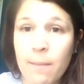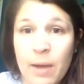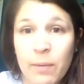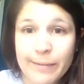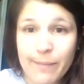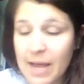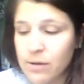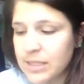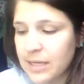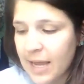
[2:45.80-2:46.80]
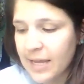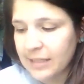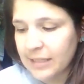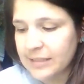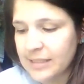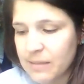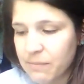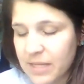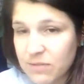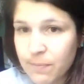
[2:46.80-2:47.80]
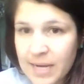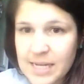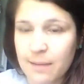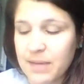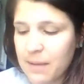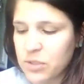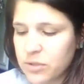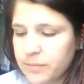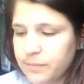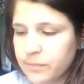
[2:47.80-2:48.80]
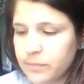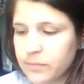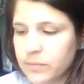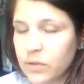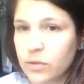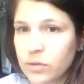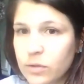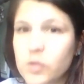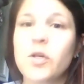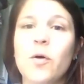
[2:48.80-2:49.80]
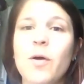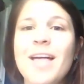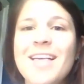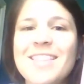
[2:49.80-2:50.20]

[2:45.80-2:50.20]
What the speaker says: I went around my house and I collected some things for my time capsule. So